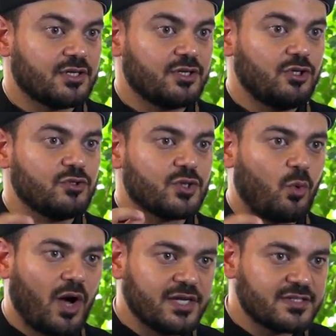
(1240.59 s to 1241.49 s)
Use it
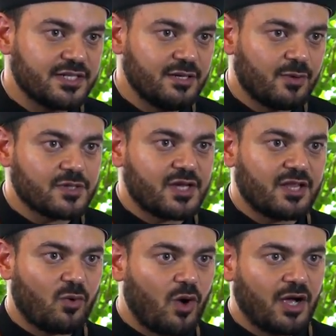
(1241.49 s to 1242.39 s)
wisely, because
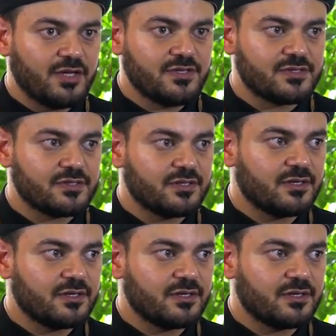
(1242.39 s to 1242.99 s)
otherwise